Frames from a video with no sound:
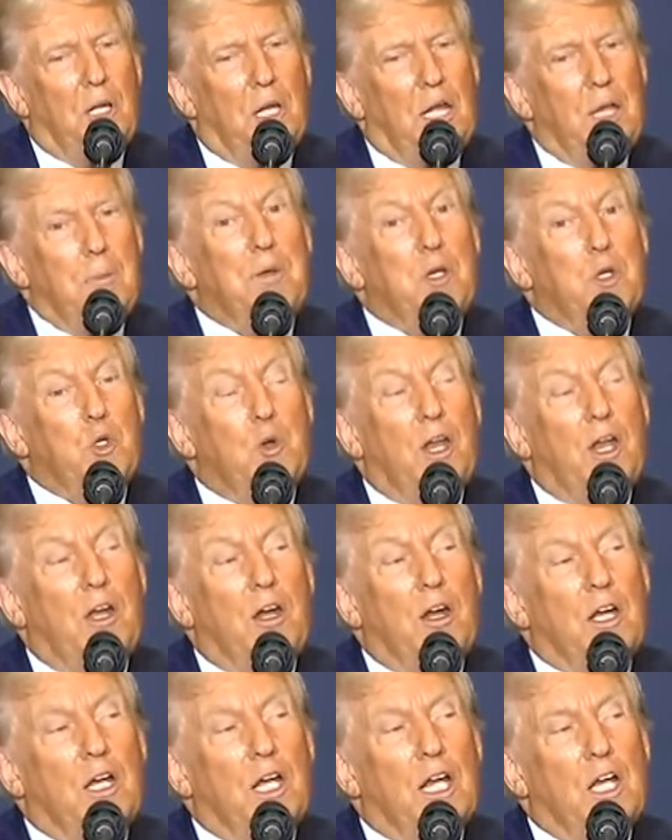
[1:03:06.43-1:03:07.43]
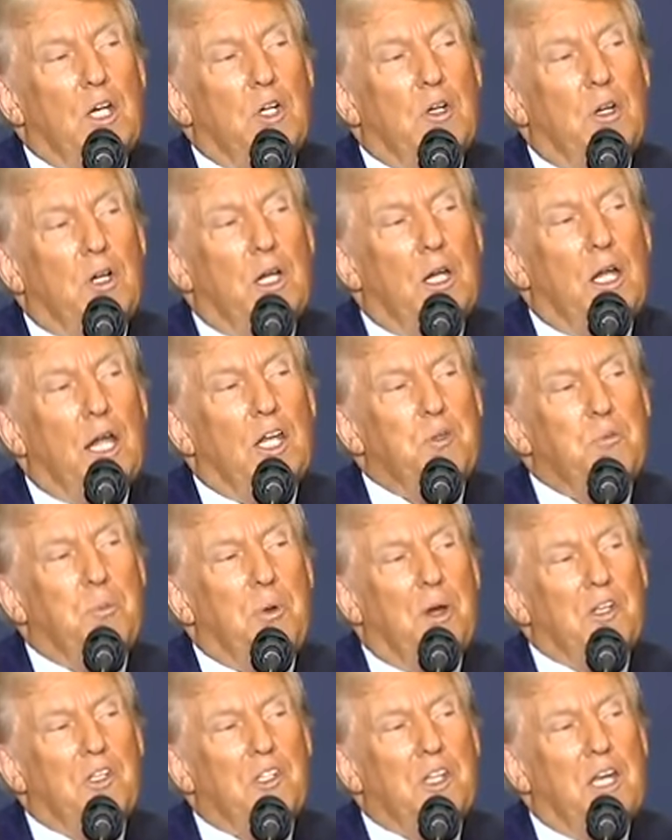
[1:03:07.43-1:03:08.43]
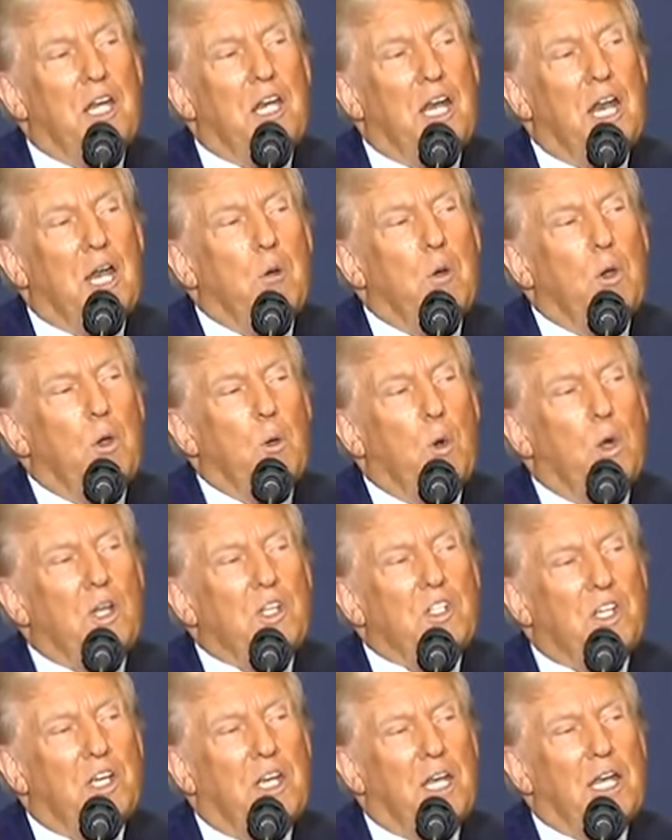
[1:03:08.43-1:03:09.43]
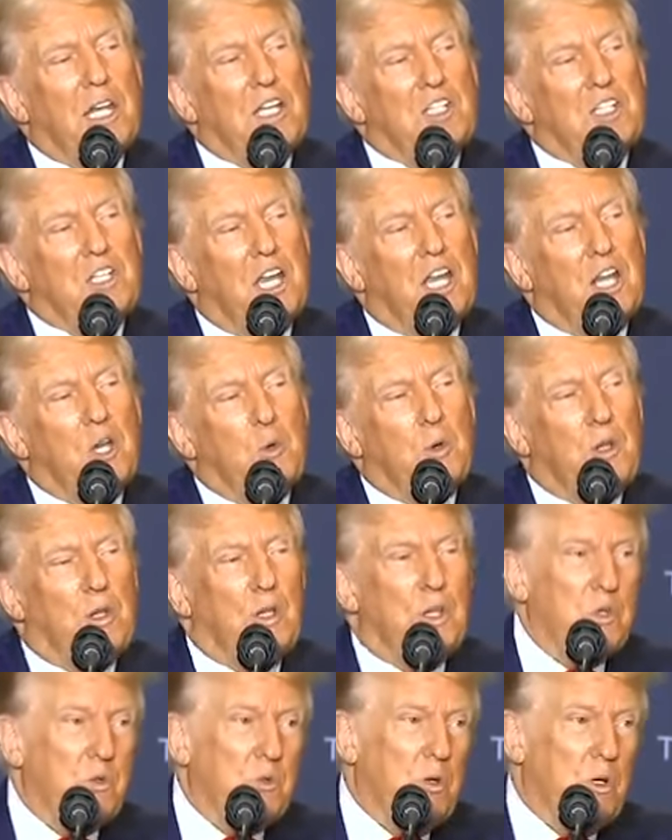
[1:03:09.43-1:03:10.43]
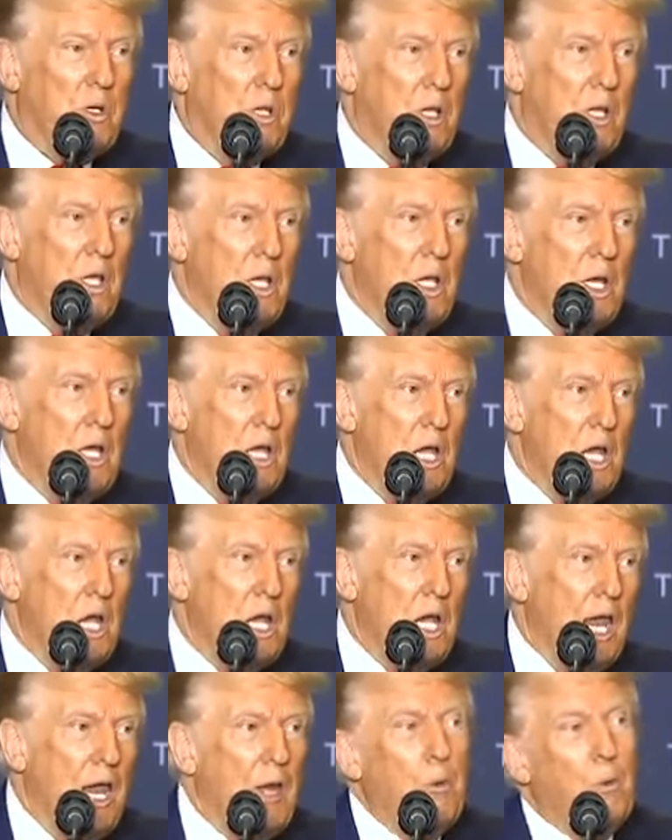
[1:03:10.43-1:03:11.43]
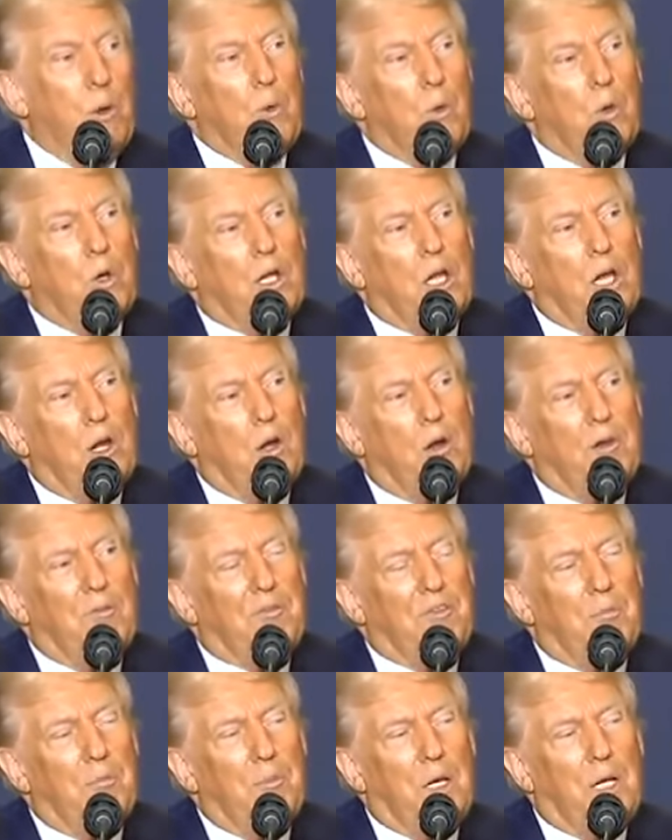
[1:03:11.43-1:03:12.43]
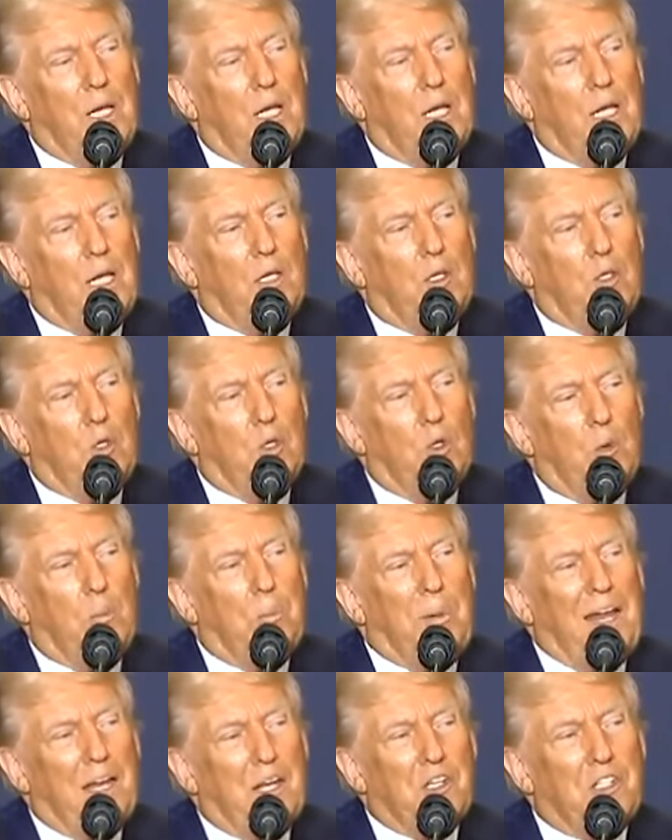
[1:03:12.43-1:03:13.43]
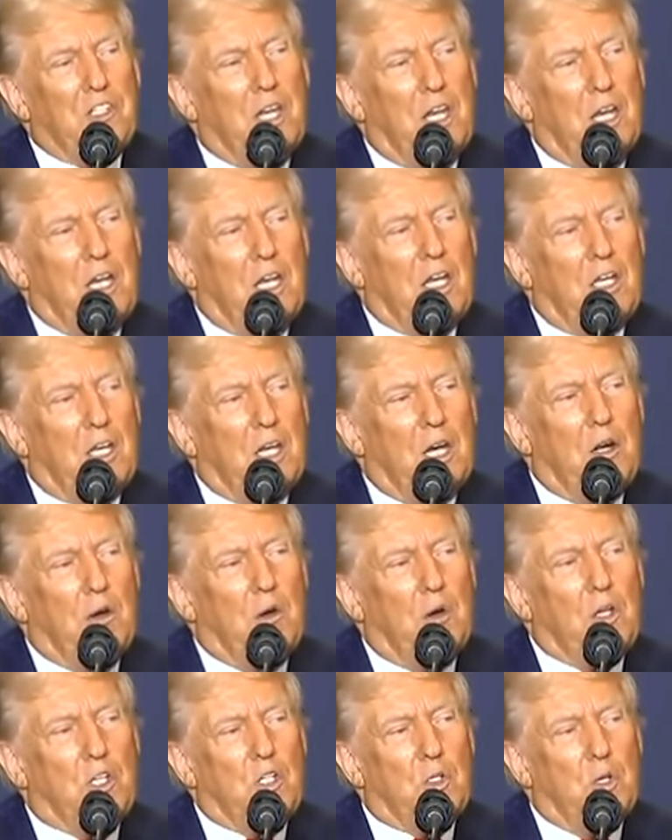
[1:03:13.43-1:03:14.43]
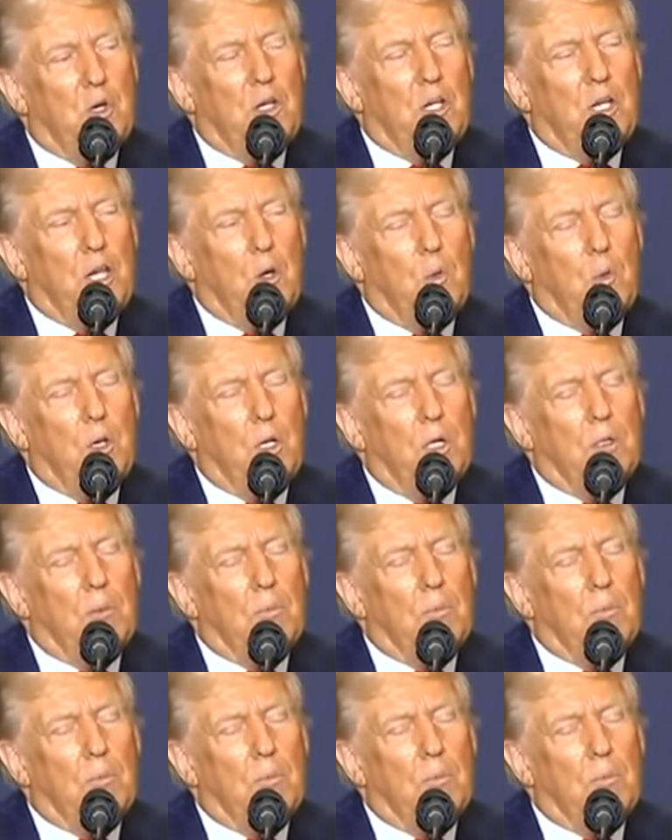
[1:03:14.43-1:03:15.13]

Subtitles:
He betrayed our country. As president, I will once again stand with Israel, and we will cut off the money to Palestinian terrorists on day one.